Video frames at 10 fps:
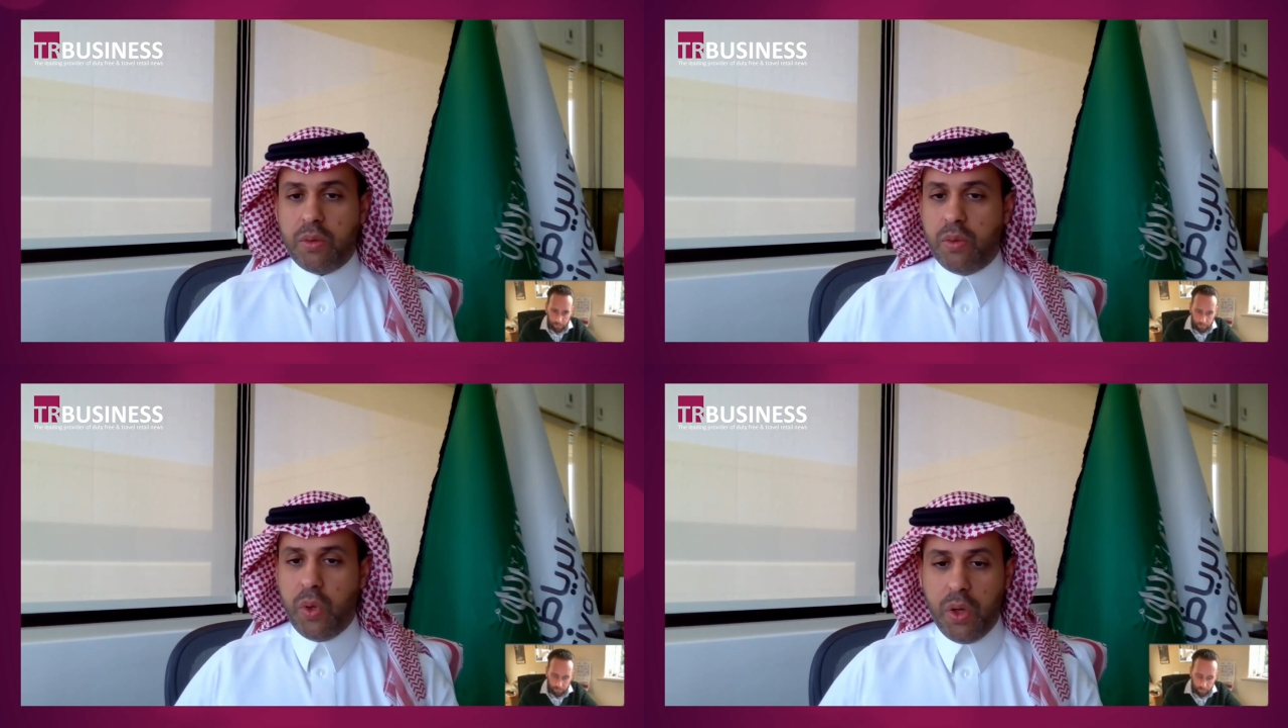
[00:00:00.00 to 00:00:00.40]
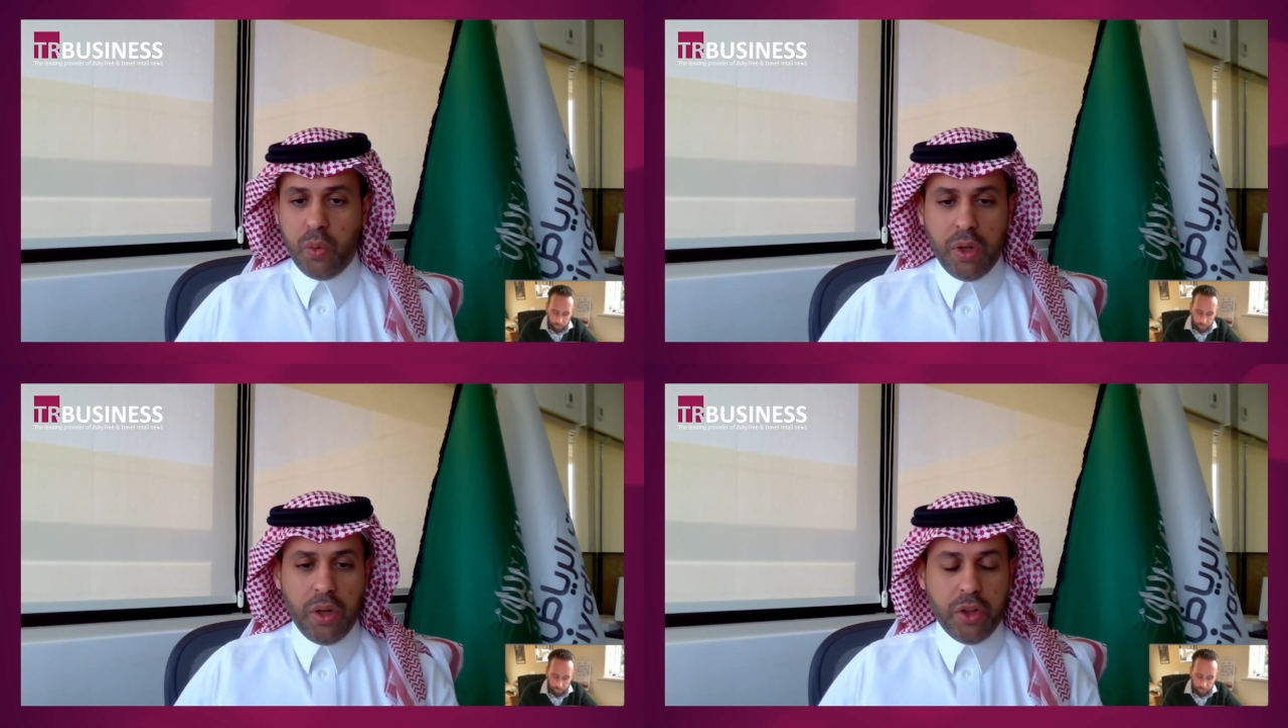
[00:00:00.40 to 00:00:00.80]
we
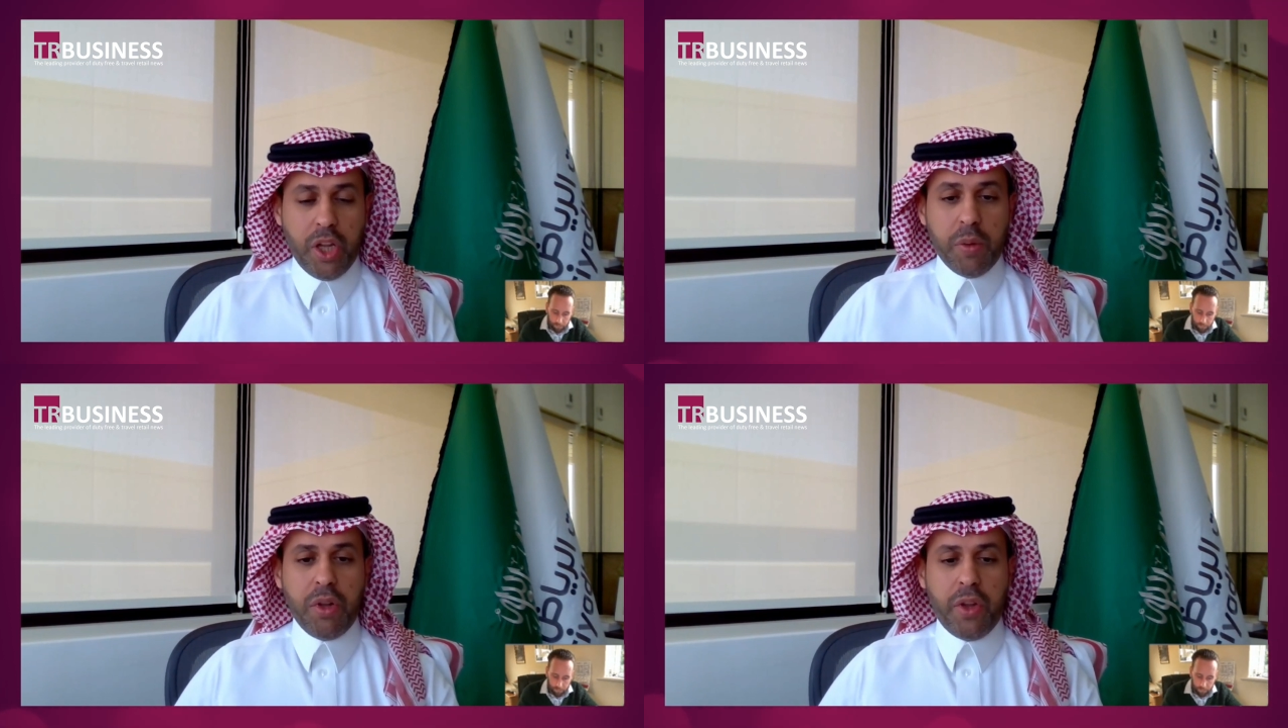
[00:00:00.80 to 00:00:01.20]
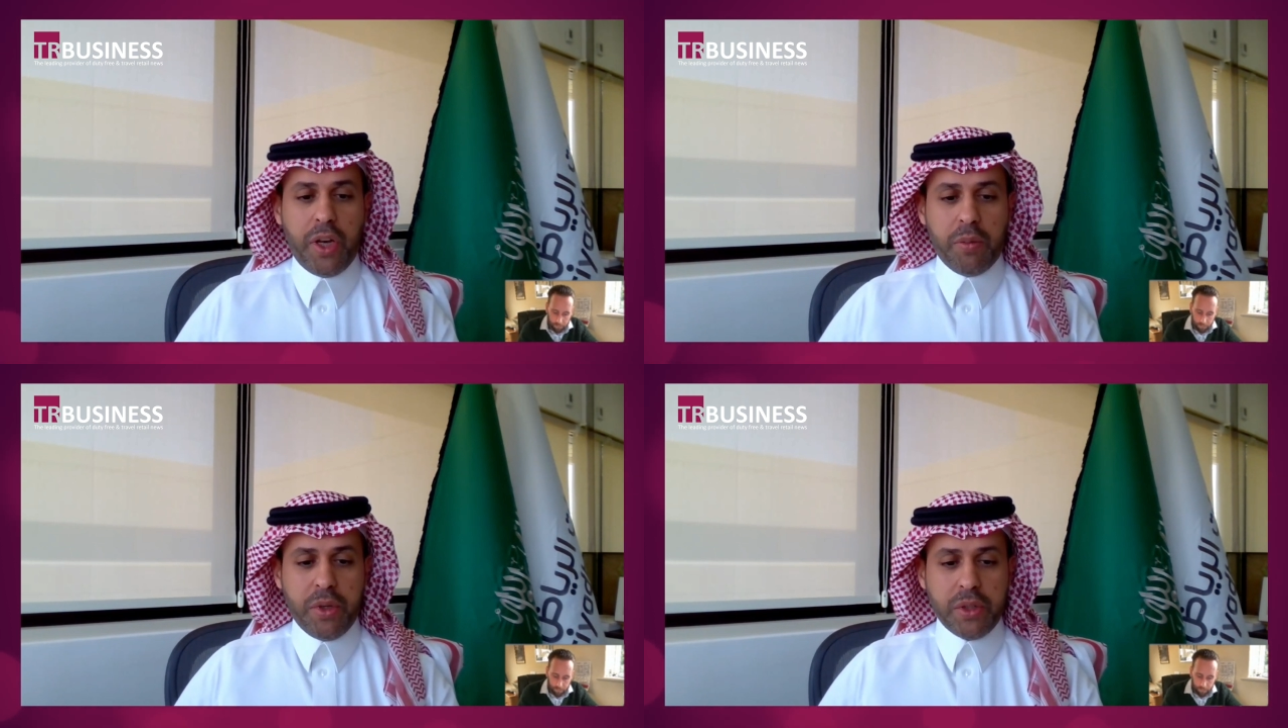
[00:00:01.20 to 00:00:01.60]
will double the
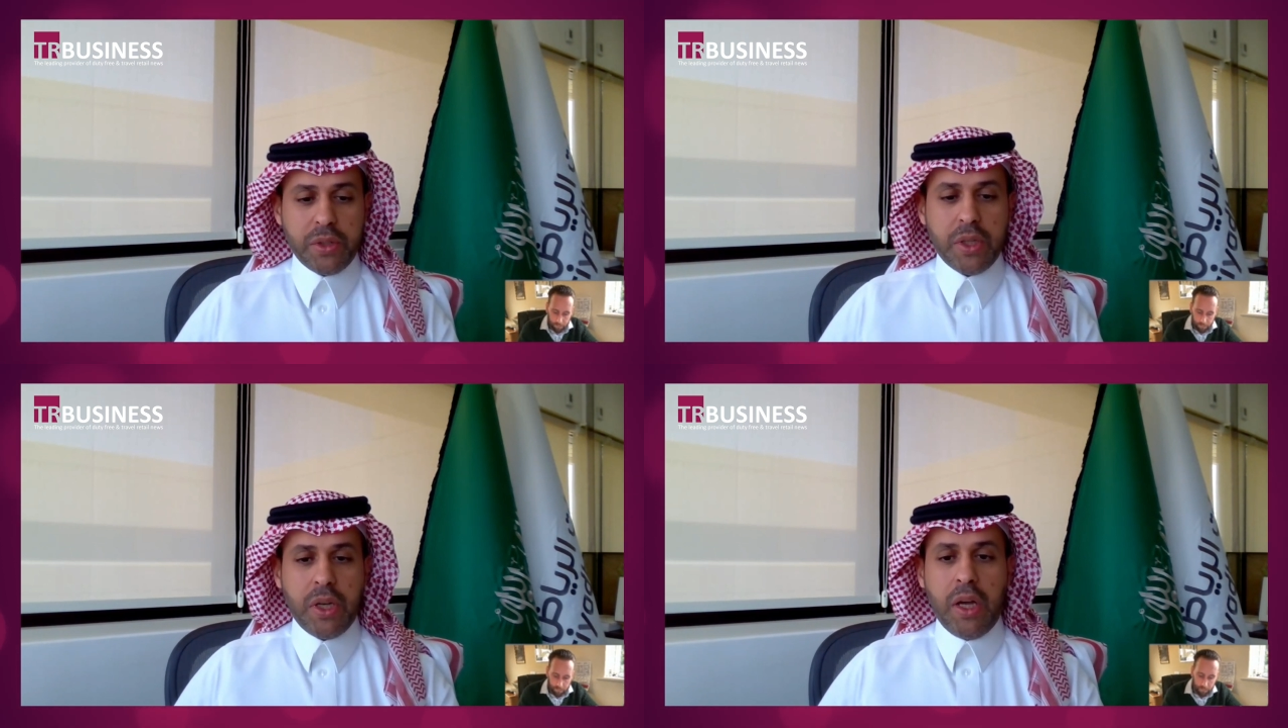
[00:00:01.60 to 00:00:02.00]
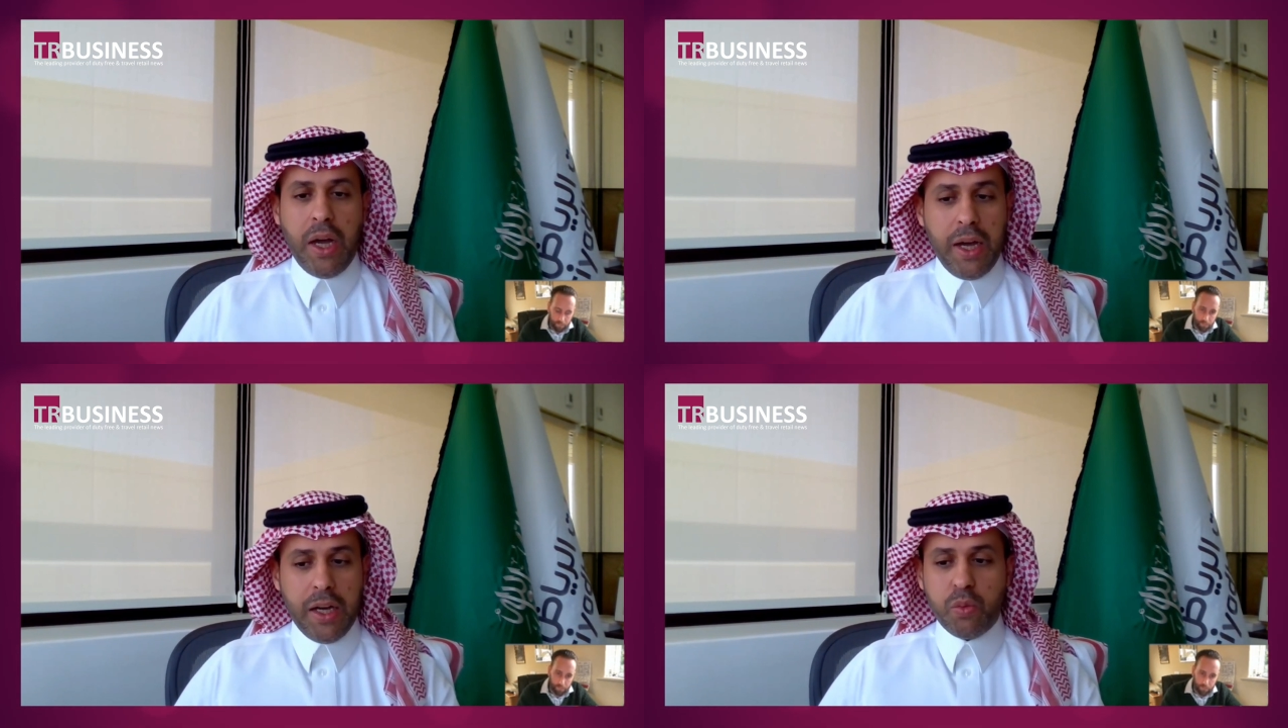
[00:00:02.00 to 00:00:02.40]
numbers
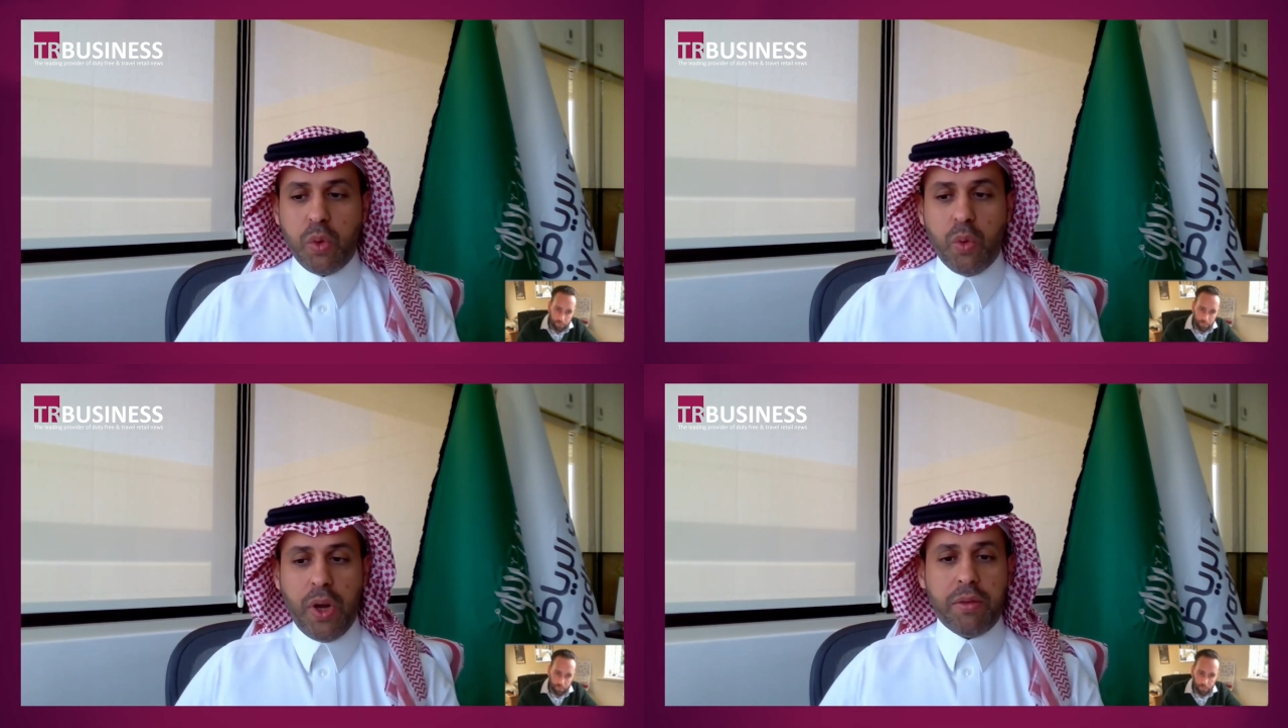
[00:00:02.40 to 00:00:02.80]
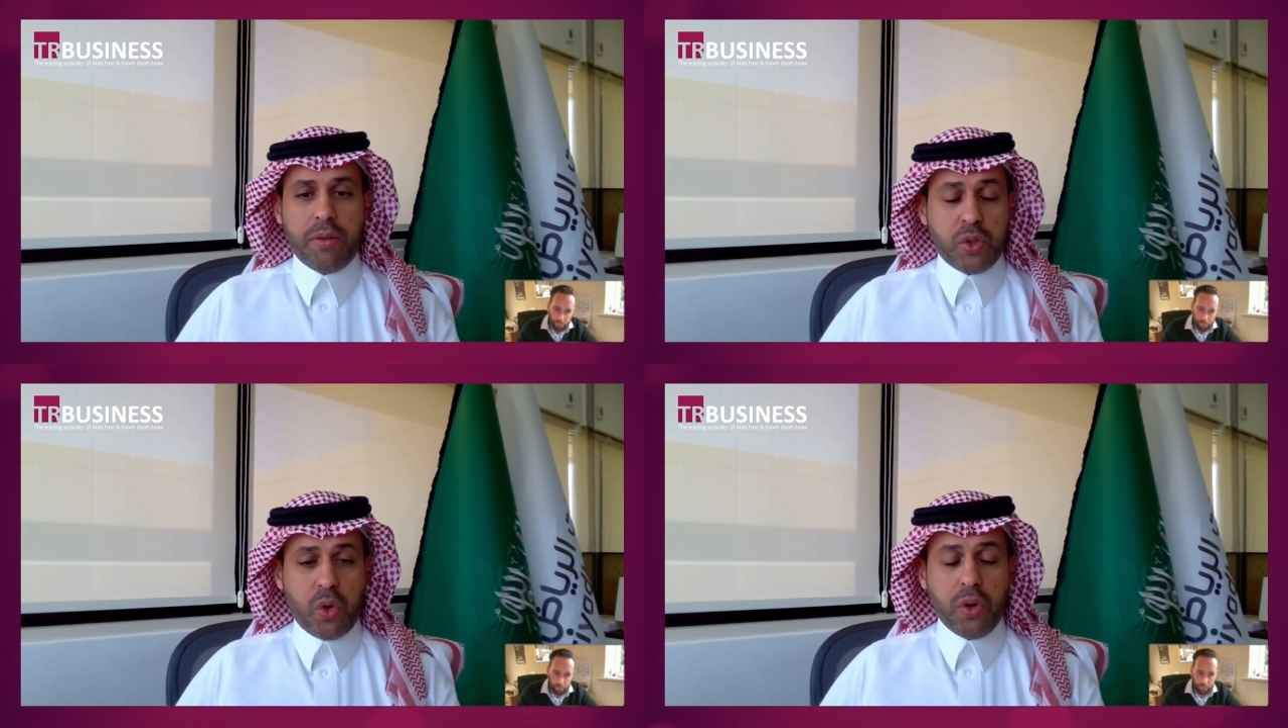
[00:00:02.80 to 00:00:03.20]
and we will have a
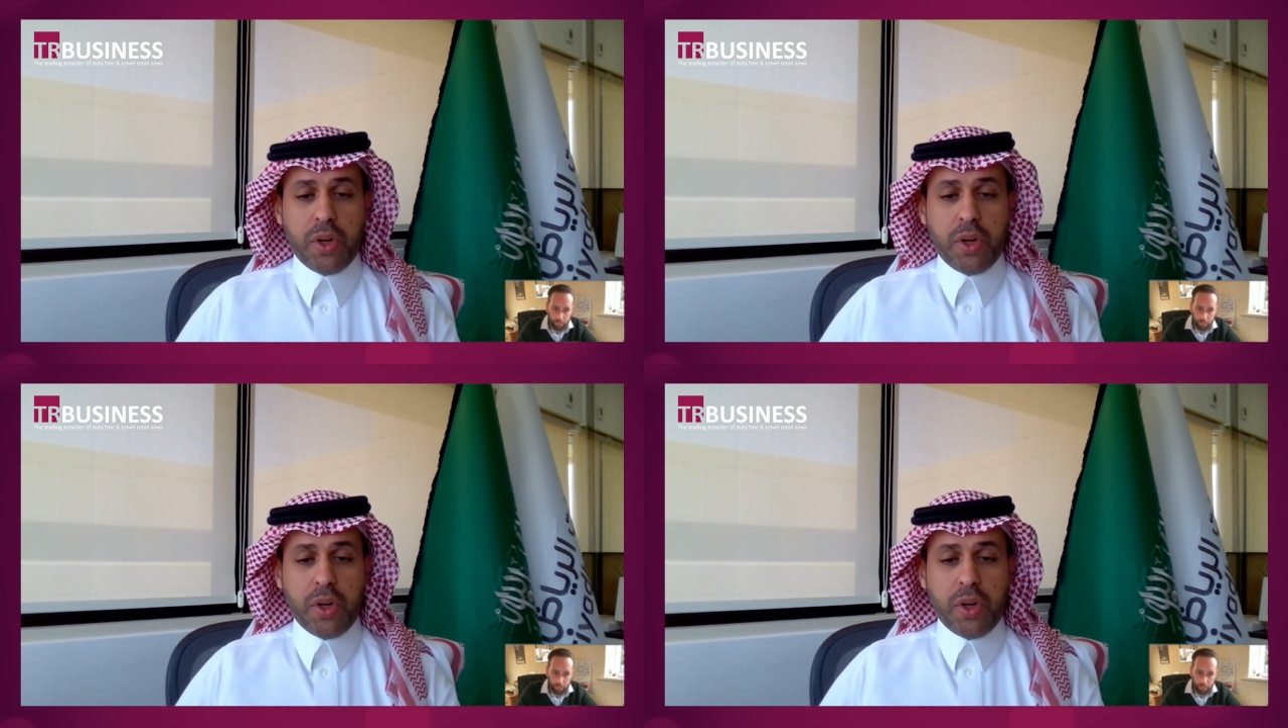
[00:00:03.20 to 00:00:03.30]
strong